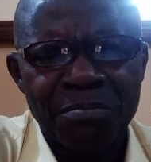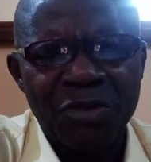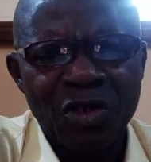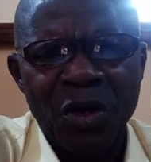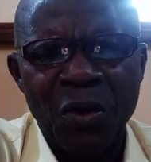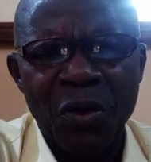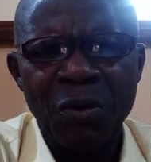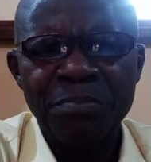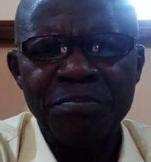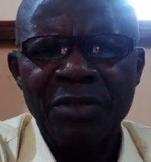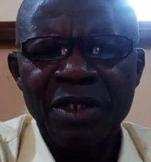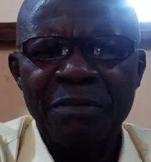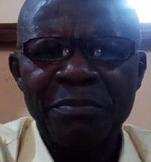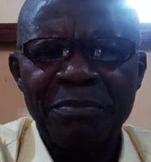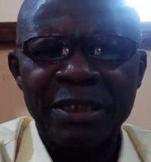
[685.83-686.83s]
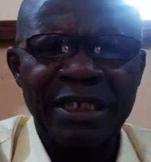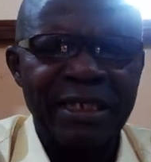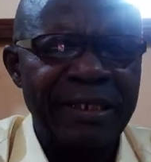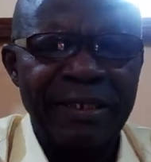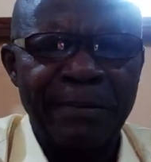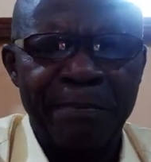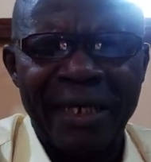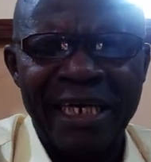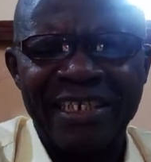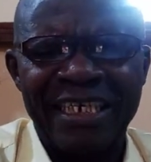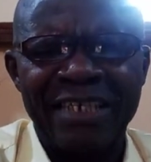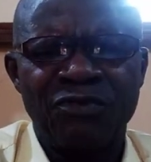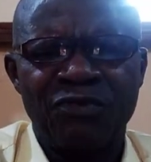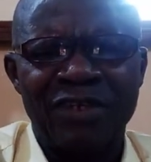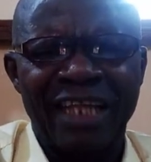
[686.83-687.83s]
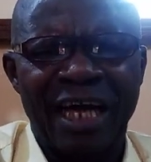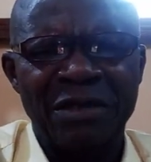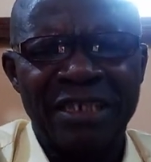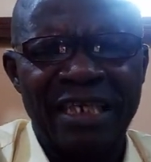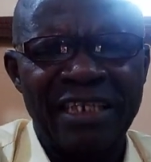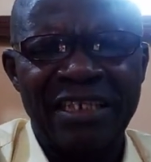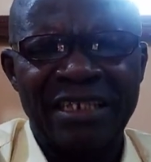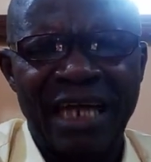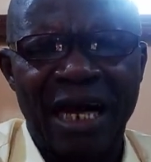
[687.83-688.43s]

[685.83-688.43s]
you know, be present without any